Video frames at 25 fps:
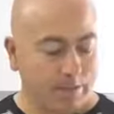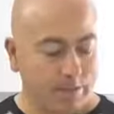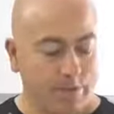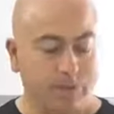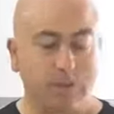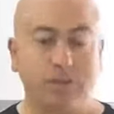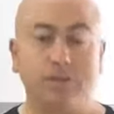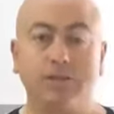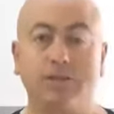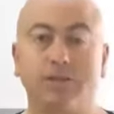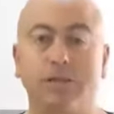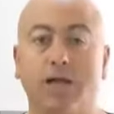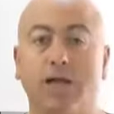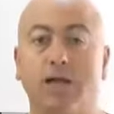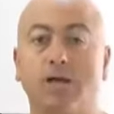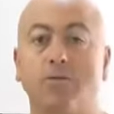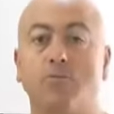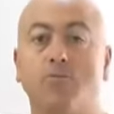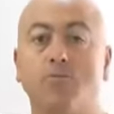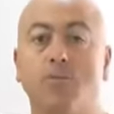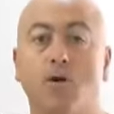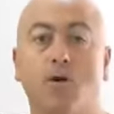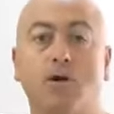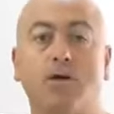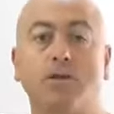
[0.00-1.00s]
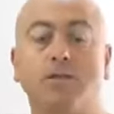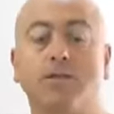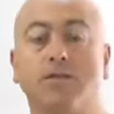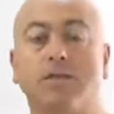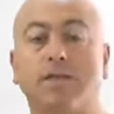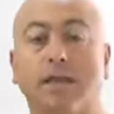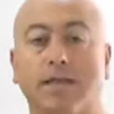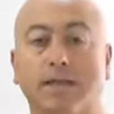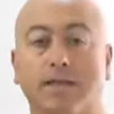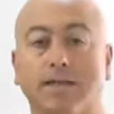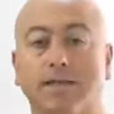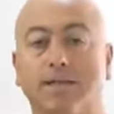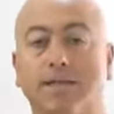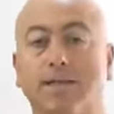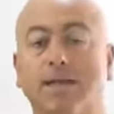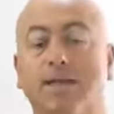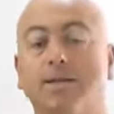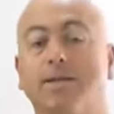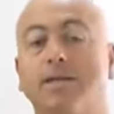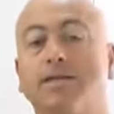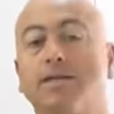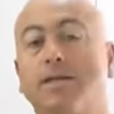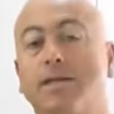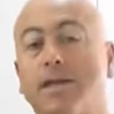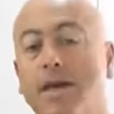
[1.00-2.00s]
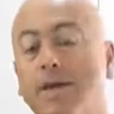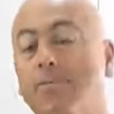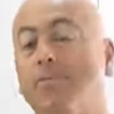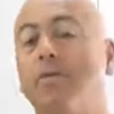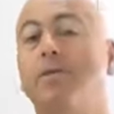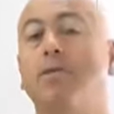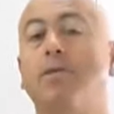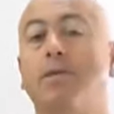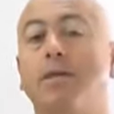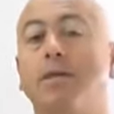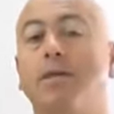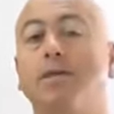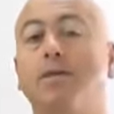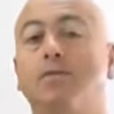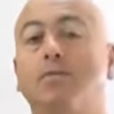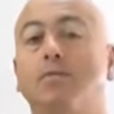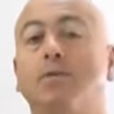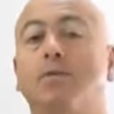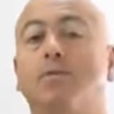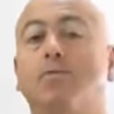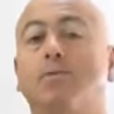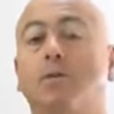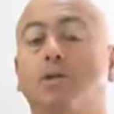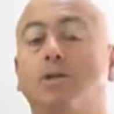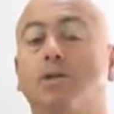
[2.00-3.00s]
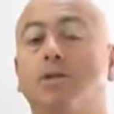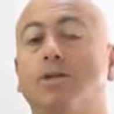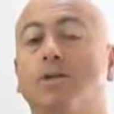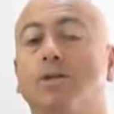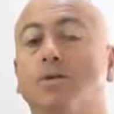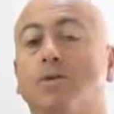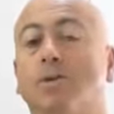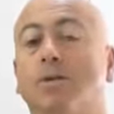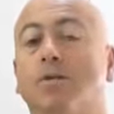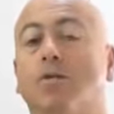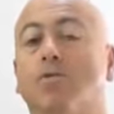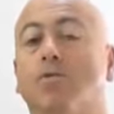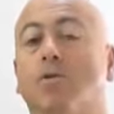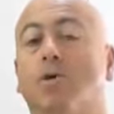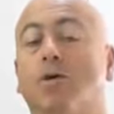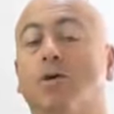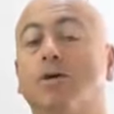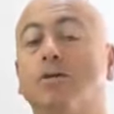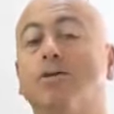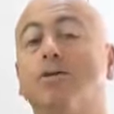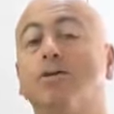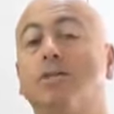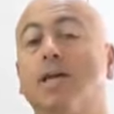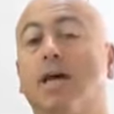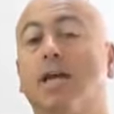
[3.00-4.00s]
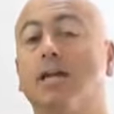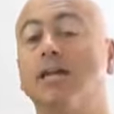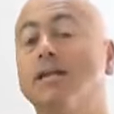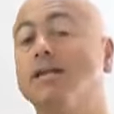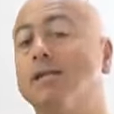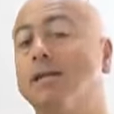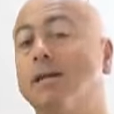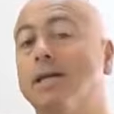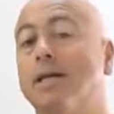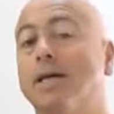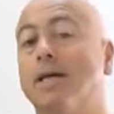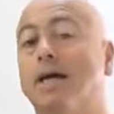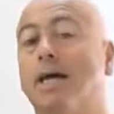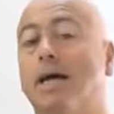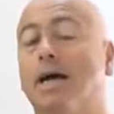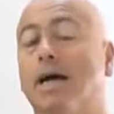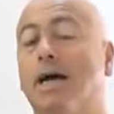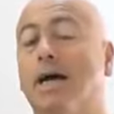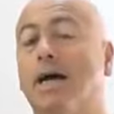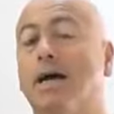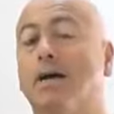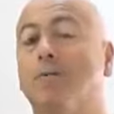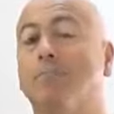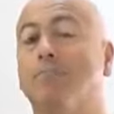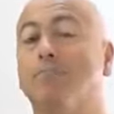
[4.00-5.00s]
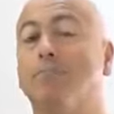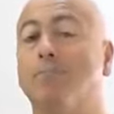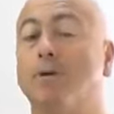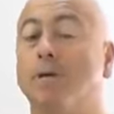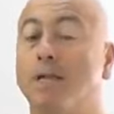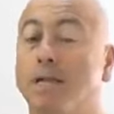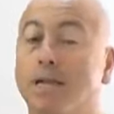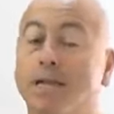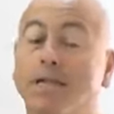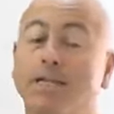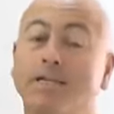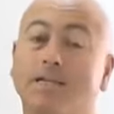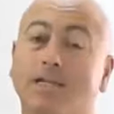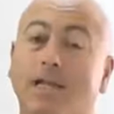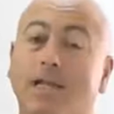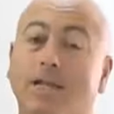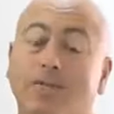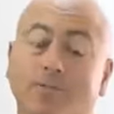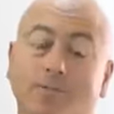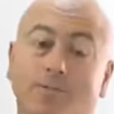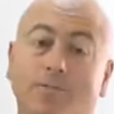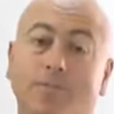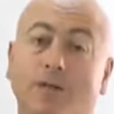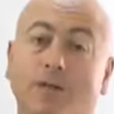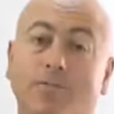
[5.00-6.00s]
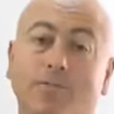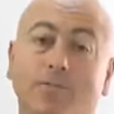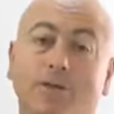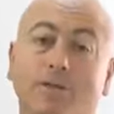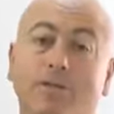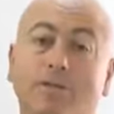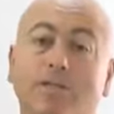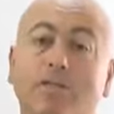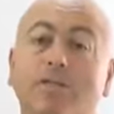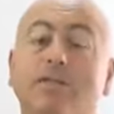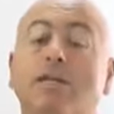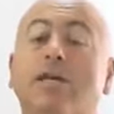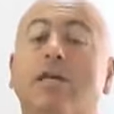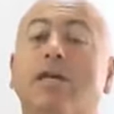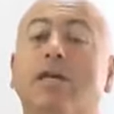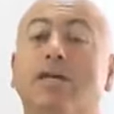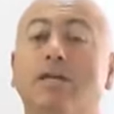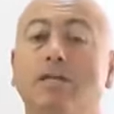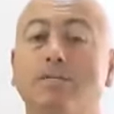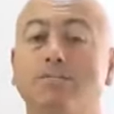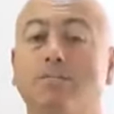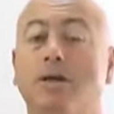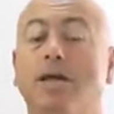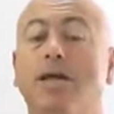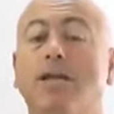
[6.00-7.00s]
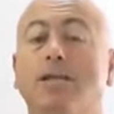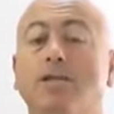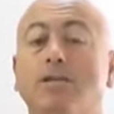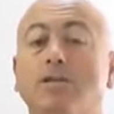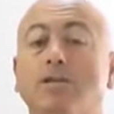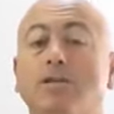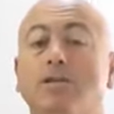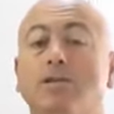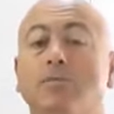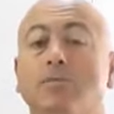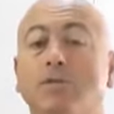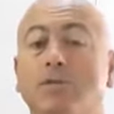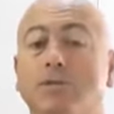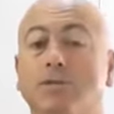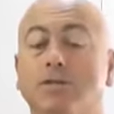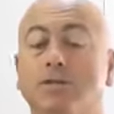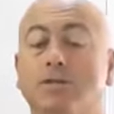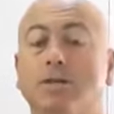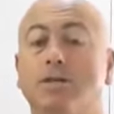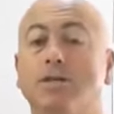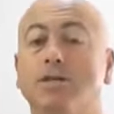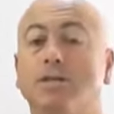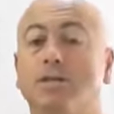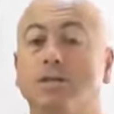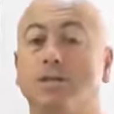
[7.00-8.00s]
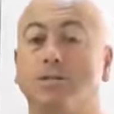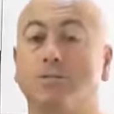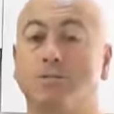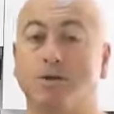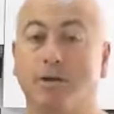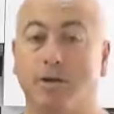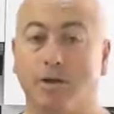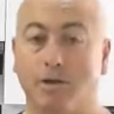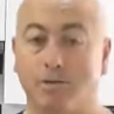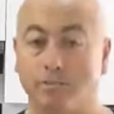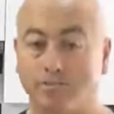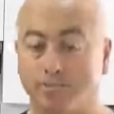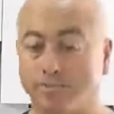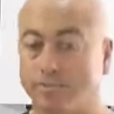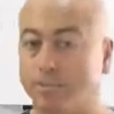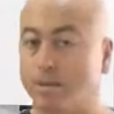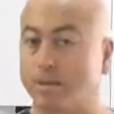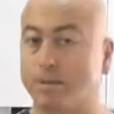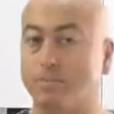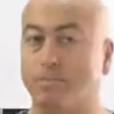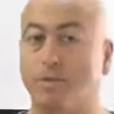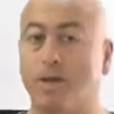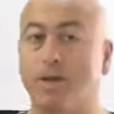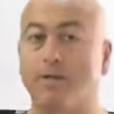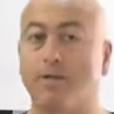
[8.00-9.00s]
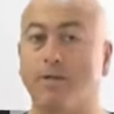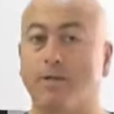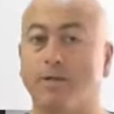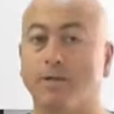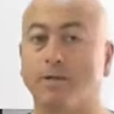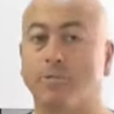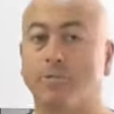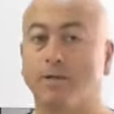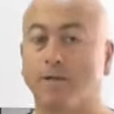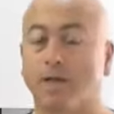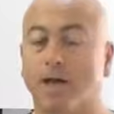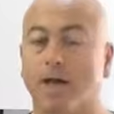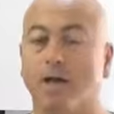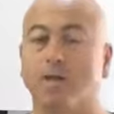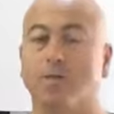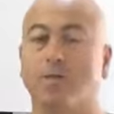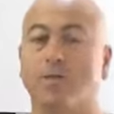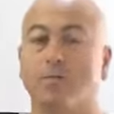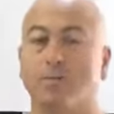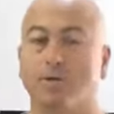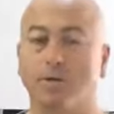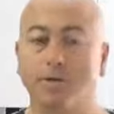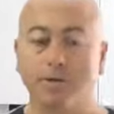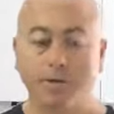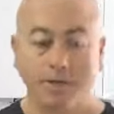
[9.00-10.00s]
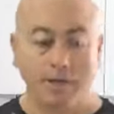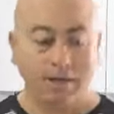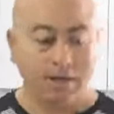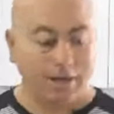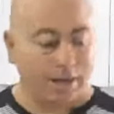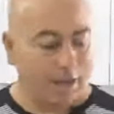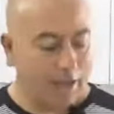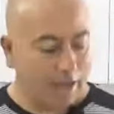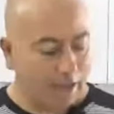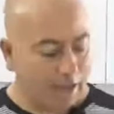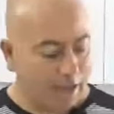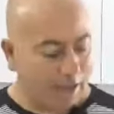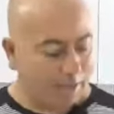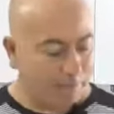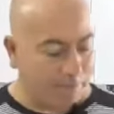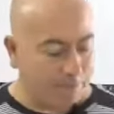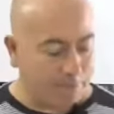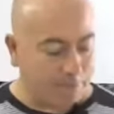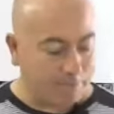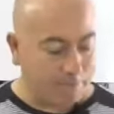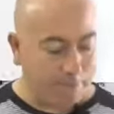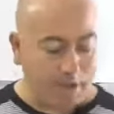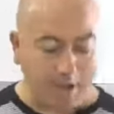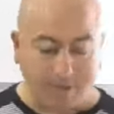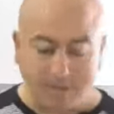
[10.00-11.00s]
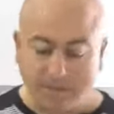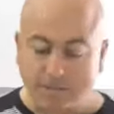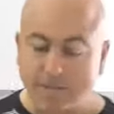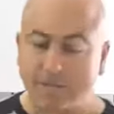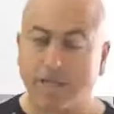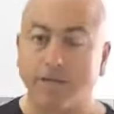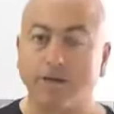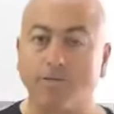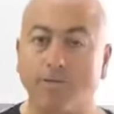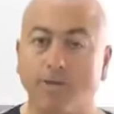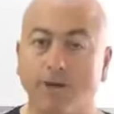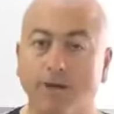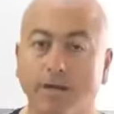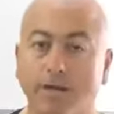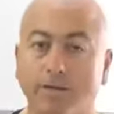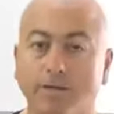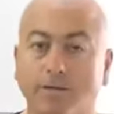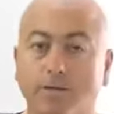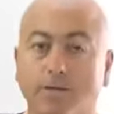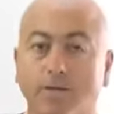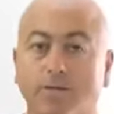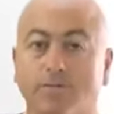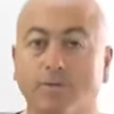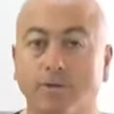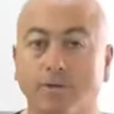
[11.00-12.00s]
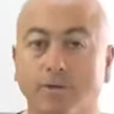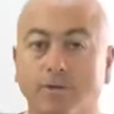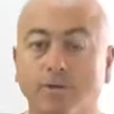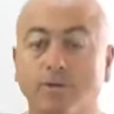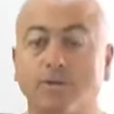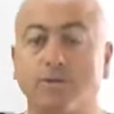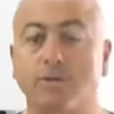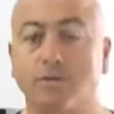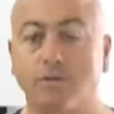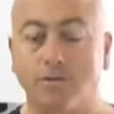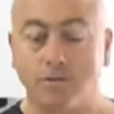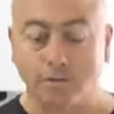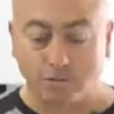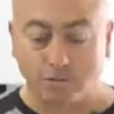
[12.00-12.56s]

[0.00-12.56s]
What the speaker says: which is a rocket salad. Now there's a couple of things when you're doing a rocket salad, and any salad for that reason, mainly to do with the seasoning, but I'll explain that as we go through it. But the basic ingredients of just a